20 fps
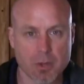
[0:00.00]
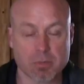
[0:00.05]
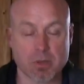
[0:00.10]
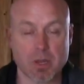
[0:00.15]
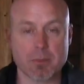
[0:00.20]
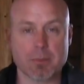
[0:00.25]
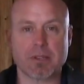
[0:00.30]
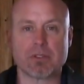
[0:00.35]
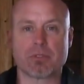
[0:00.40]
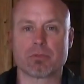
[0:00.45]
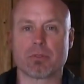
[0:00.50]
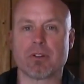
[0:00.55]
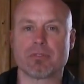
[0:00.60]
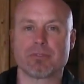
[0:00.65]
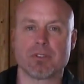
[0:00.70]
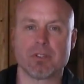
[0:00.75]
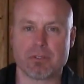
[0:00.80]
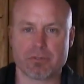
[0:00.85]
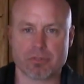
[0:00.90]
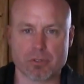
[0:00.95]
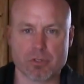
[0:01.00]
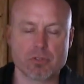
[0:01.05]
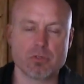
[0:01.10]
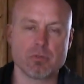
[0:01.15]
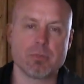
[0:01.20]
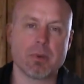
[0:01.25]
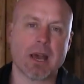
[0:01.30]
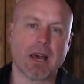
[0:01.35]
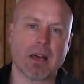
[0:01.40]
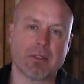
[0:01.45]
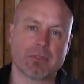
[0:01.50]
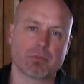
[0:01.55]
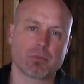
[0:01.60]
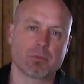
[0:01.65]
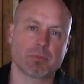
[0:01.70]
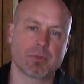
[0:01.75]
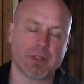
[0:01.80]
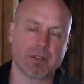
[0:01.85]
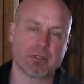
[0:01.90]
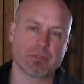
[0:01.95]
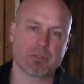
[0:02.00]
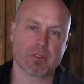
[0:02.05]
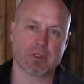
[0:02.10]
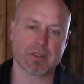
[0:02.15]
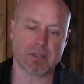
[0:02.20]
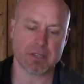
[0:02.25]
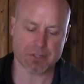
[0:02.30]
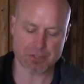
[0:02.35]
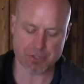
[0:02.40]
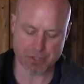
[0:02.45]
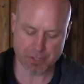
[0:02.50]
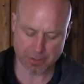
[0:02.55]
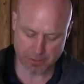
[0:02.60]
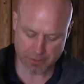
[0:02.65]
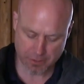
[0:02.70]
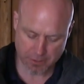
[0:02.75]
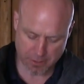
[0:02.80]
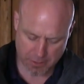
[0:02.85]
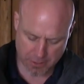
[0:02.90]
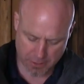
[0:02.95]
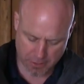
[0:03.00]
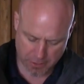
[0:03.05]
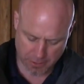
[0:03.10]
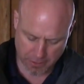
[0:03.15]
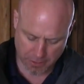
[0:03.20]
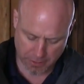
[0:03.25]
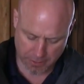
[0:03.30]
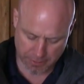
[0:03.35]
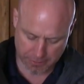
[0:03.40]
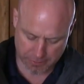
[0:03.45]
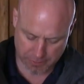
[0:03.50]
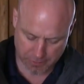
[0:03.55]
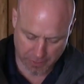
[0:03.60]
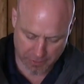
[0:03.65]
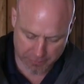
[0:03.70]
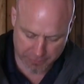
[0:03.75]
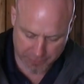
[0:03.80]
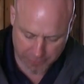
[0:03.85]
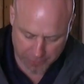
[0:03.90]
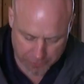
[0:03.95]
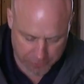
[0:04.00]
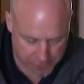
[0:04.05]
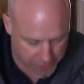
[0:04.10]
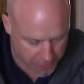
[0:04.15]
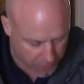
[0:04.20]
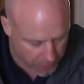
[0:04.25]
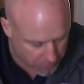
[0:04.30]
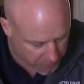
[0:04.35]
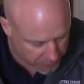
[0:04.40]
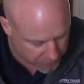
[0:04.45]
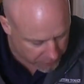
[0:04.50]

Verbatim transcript: Plumbing's roughed in for two bathrooms and for the kitchen. Uh, I love this tub.